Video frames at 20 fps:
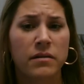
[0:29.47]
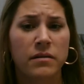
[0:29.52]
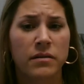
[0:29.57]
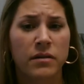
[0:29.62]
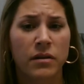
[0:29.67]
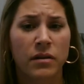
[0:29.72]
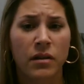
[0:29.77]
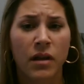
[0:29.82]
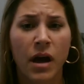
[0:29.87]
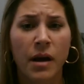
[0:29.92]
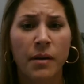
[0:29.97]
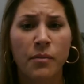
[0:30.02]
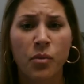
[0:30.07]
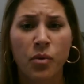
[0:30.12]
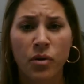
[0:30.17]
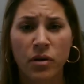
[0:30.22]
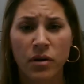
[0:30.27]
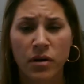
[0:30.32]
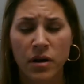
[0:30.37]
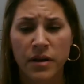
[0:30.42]
They're a lot
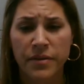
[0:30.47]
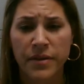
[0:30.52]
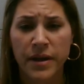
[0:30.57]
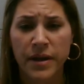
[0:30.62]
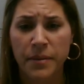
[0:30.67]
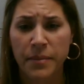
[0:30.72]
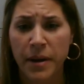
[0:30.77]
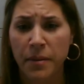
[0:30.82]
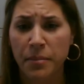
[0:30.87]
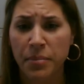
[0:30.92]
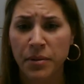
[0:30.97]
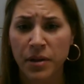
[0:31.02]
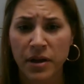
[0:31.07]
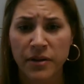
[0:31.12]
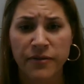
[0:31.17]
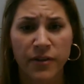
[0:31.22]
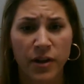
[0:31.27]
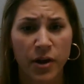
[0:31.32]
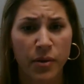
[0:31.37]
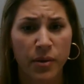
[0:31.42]
more, I think, about
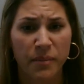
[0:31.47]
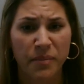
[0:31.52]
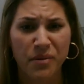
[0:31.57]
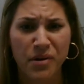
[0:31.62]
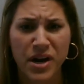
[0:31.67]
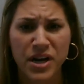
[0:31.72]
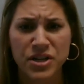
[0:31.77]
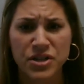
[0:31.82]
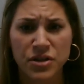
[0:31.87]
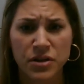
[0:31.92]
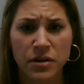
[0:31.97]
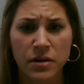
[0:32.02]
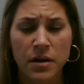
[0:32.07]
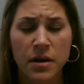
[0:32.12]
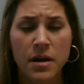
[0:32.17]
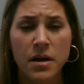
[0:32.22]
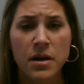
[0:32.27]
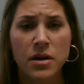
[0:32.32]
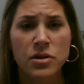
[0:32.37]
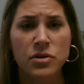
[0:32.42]
blood flow and pressure.
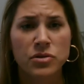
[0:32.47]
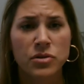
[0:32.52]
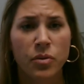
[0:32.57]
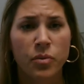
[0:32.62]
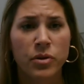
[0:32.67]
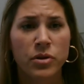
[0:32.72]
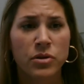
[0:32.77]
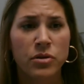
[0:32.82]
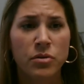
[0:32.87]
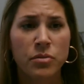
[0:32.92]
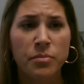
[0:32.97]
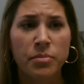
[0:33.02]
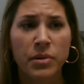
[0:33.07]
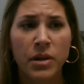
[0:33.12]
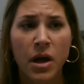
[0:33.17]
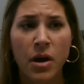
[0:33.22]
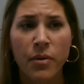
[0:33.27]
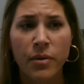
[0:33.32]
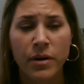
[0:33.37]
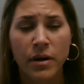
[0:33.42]
So when you
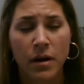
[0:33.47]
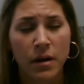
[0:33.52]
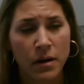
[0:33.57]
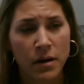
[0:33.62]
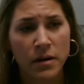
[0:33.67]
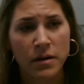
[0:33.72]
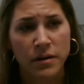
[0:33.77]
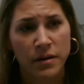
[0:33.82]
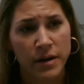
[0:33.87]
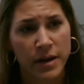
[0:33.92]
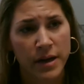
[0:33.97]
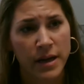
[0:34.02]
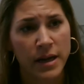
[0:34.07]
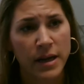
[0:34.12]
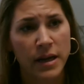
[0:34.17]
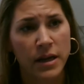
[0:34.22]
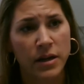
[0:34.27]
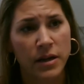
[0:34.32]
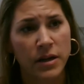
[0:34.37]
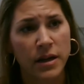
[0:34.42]
blow an
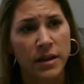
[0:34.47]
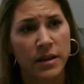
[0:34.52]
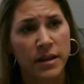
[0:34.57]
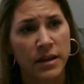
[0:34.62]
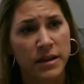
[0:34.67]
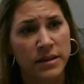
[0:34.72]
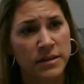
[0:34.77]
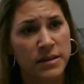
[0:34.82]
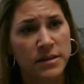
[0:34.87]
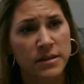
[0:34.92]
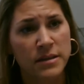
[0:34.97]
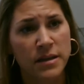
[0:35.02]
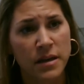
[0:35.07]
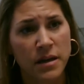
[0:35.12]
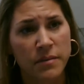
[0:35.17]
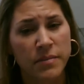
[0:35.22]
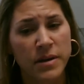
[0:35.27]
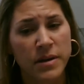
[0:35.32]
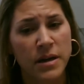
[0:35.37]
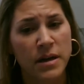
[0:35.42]
artery, this is going
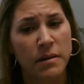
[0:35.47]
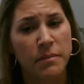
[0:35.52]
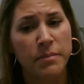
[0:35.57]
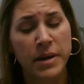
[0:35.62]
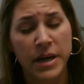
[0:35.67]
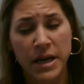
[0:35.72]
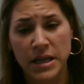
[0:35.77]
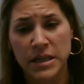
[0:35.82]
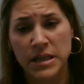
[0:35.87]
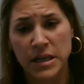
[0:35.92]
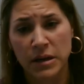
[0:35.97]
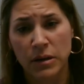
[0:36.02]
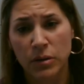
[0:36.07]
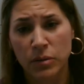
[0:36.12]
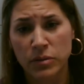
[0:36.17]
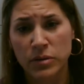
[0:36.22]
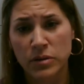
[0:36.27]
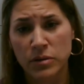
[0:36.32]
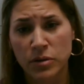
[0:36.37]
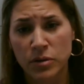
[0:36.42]
to be a big
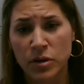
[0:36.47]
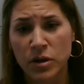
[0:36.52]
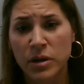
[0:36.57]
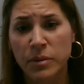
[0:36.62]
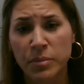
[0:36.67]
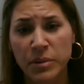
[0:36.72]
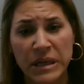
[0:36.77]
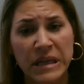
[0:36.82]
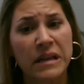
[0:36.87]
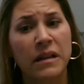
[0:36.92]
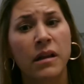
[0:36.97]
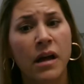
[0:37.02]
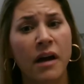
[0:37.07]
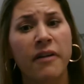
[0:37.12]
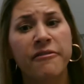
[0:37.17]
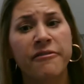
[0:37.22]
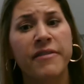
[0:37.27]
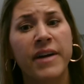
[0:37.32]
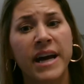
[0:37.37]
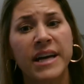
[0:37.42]
deal. You're going to bleed a
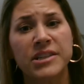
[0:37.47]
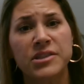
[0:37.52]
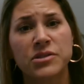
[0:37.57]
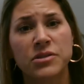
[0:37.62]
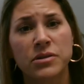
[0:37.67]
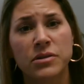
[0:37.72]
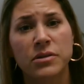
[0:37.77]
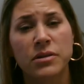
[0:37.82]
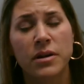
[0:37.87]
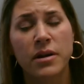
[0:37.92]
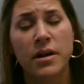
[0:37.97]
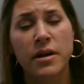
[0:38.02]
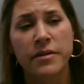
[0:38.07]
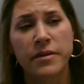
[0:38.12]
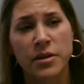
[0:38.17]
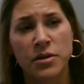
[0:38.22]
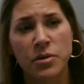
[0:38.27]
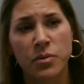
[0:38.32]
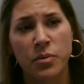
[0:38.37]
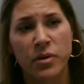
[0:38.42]
lot faster
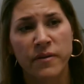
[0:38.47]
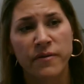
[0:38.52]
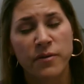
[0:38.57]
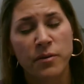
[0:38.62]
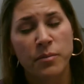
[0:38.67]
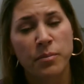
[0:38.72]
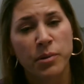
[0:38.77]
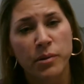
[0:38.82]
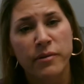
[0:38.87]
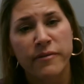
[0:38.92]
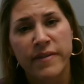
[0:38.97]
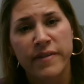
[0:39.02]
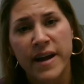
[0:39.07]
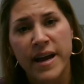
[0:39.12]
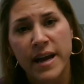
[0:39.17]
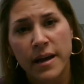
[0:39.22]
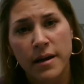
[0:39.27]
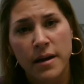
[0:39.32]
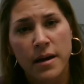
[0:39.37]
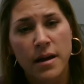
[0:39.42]
than you would if you blew a
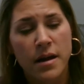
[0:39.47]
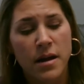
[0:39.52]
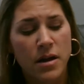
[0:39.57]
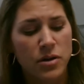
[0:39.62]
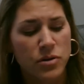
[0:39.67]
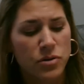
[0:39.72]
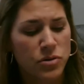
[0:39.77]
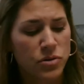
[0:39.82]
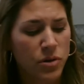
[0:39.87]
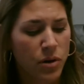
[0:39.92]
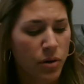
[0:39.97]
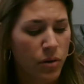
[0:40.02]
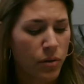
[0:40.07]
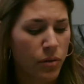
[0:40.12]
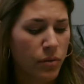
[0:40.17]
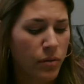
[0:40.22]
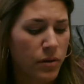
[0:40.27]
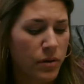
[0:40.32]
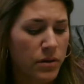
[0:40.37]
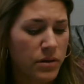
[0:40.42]
vein.
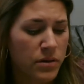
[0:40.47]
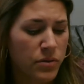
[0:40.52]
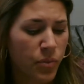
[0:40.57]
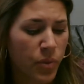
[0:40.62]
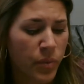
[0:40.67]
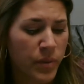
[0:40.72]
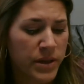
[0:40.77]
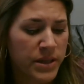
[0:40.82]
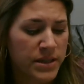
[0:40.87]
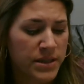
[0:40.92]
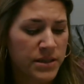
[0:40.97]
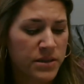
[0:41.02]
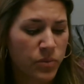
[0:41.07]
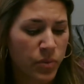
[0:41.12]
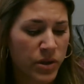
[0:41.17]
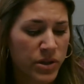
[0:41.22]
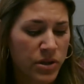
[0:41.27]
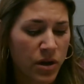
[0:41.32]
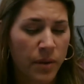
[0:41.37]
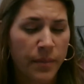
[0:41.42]
So when
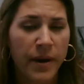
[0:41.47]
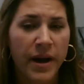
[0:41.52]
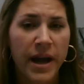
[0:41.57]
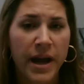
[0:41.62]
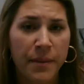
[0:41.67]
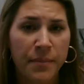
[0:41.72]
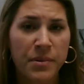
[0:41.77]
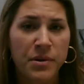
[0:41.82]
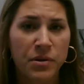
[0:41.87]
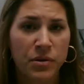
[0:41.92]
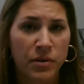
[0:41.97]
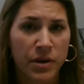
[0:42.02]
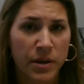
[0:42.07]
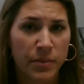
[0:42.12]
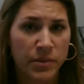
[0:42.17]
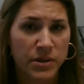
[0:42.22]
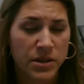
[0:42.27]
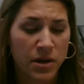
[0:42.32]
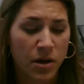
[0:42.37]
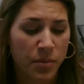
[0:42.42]
we talk about epidural
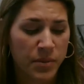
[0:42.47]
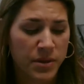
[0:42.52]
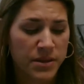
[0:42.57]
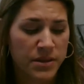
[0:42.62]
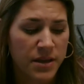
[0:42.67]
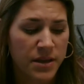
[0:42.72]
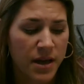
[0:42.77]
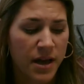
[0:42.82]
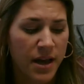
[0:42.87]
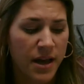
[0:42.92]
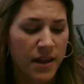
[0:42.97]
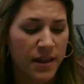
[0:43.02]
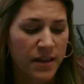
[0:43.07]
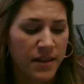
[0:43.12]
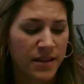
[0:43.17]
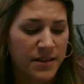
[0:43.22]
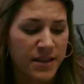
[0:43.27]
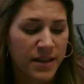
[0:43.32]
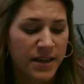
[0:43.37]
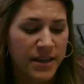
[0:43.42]
hematomas,
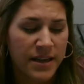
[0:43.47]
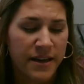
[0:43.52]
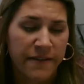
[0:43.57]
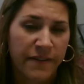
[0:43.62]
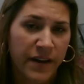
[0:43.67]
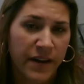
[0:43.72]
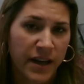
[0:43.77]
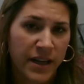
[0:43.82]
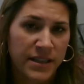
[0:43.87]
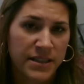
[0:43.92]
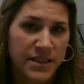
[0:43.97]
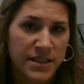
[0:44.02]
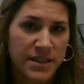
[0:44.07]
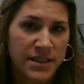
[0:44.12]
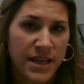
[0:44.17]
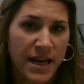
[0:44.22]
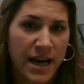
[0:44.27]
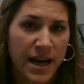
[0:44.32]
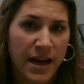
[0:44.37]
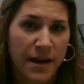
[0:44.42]
the significance is
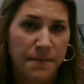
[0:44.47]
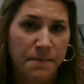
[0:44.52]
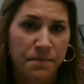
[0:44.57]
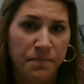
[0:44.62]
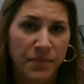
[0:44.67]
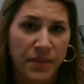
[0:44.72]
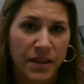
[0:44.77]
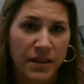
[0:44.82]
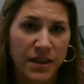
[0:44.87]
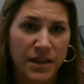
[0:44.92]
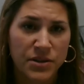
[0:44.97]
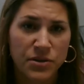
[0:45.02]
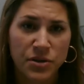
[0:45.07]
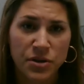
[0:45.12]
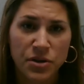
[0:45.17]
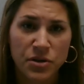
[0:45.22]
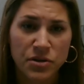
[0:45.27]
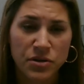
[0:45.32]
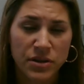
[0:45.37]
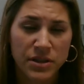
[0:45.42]
that these are
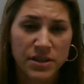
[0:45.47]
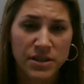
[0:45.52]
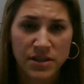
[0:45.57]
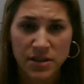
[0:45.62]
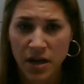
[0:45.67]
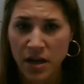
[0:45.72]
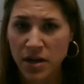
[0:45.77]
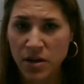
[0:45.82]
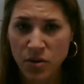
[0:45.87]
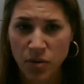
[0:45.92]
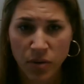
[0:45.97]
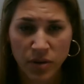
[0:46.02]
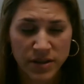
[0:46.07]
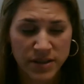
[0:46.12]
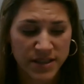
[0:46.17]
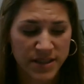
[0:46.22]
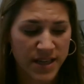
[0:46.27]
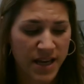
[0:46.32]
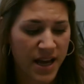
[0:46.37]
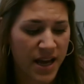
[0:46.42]
usually sudden
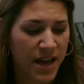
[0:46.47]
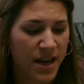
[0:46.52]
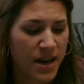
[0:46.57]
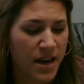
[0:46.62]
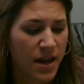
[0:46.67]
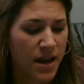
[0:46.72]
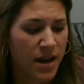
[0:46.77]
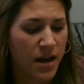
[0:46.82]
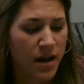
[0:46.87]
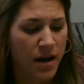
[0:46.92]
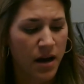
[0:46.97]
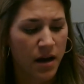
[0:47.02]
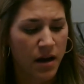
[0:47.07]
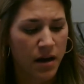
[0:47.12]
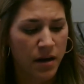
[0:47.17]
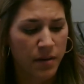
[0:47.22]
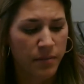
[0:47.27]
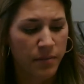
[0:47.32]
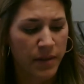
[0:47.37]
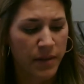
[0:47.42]
onset.
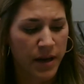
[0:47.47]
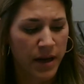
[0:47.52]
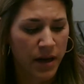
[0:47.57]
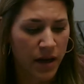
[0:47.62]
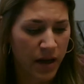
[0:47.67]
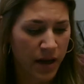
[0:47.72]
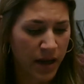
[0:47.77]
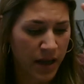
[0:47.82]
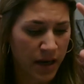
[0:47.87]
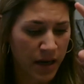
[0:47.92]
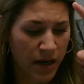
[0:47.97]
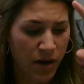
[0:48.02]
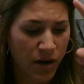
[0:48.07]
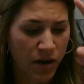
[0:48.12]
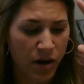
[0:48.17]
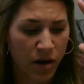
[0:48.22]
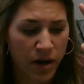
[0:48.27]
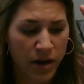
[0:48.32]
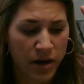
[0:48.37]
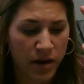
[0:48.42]

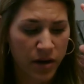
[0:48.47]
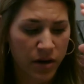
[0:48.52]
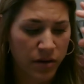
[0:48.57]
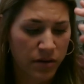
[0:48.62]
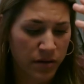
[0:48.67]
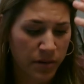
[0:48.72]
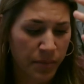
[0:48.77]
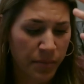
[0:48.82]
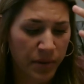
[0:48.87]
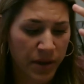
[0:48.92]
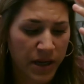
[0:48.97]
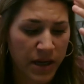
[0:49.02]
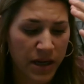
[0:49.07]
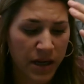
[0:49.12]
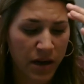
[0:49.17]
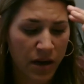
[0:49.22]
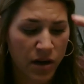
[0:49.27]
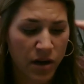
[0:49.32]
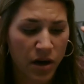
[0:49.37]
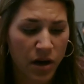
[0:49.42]
The
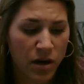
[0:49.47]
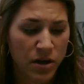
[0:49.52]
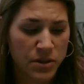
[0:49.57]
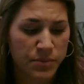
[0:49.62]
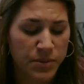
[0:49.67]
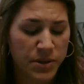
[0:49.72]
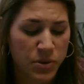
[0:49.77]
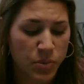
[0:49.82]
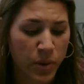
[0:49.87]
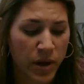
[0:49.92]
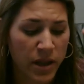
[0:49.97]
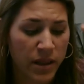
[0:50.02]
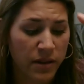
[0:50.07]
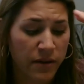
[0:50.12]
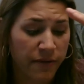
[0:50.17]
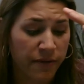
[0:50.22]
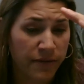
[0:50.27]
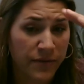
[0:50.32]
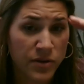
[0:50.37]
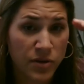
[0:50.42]
bleeding occurs between
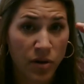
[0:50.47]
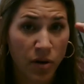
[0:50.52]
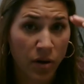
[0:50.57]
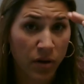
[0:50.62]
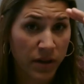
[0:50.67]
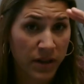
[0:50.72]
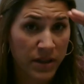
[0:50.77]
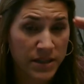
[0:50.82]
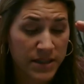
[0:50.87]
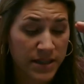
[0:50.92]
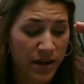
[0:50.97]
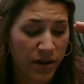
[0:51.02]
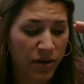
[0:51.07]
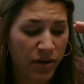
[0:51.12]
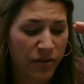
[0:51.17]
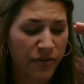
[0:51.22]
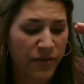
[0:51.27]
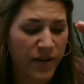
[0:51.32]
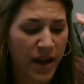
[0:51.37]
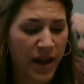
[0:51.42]
the skull
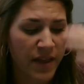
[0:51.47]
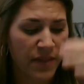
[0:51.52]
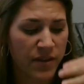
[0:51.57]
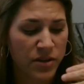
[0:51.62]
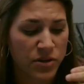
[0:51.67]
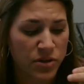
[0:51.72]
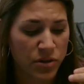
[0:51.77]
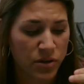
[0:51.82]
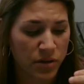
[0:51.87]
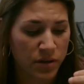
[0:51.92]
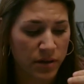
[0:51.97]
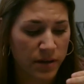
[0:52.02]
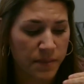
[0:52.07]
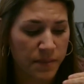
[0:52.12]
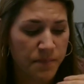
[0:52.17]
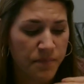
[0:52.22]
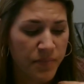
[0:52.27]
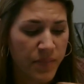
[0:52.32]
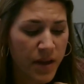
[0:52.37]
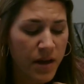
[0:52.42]
itself and the dura.